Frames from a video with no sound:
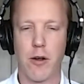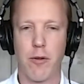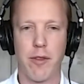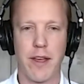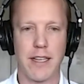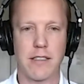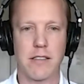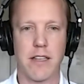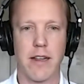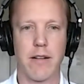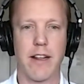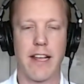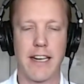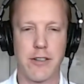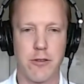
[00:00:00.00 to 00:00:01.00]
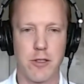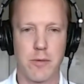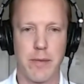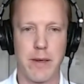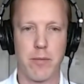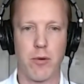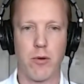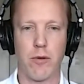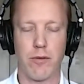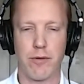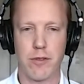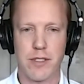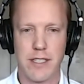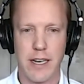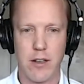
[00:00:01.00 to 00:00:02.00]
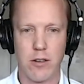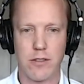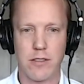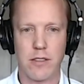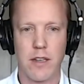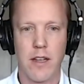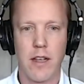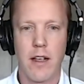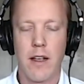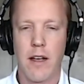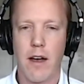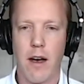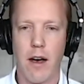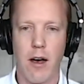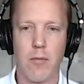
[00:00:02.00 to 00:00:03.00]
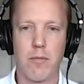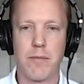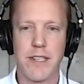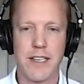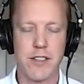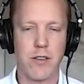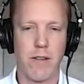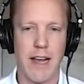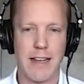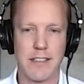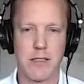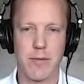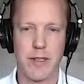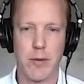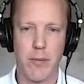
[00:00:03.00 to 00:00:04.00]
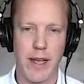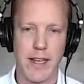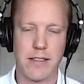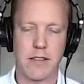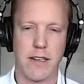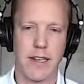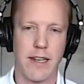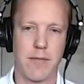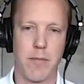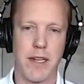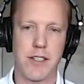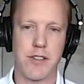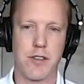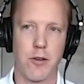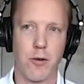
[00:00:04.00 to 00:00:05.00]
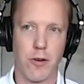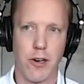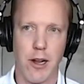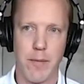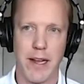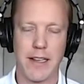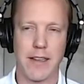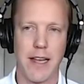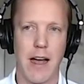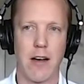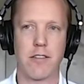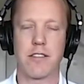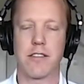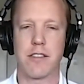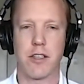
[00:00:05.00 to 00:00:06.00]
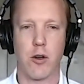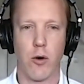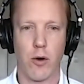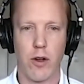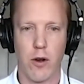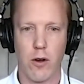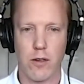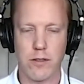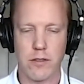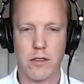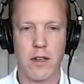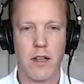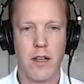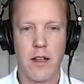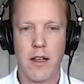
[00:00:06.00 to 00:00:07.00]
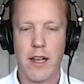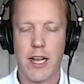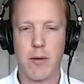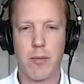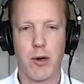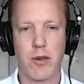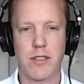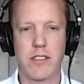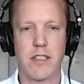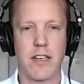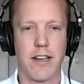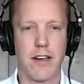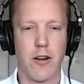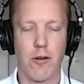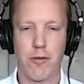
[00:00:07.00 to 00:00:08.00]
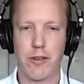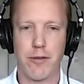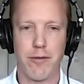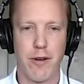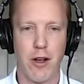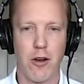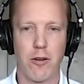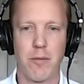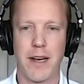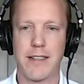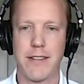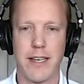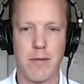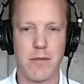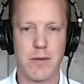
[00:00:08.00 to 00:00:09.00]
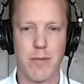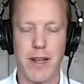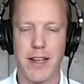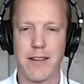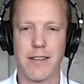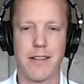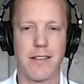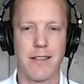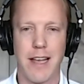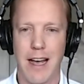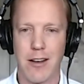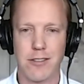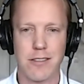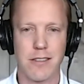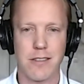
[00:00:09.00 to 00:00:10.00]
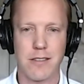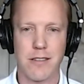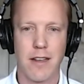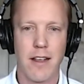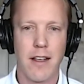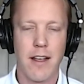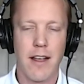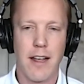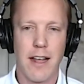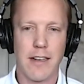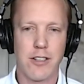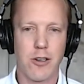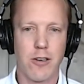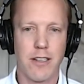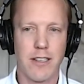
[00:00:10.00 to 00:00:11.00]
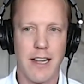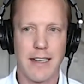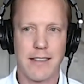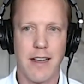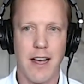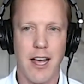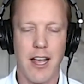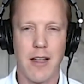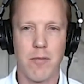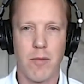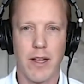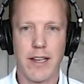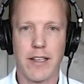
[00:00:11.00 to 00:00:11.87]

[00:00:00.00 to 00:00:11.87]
things that interest people for sales. Digital has to be the base. Like I mentioned earlier, I made thousands of cold calls in person and over the phone. My teams made thousands. And during that time,